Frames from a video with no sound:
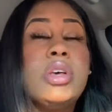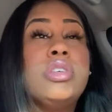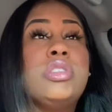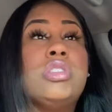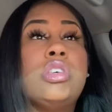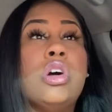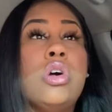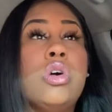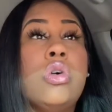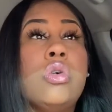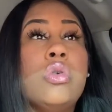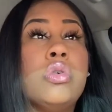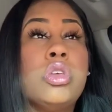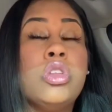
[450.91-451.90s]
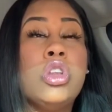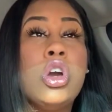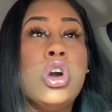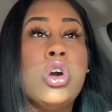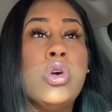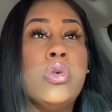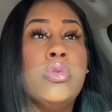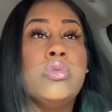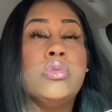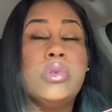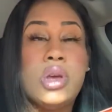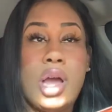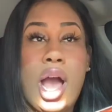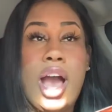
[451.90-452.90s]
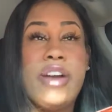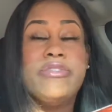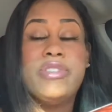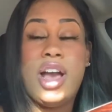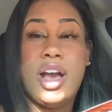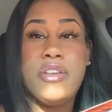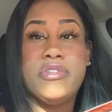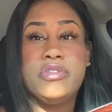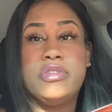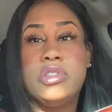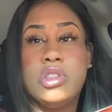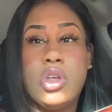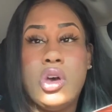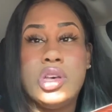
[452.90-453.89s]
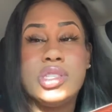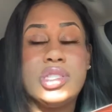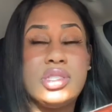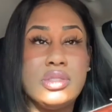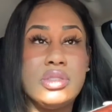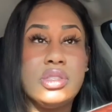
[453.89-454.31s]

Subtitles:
So, you know, I've lost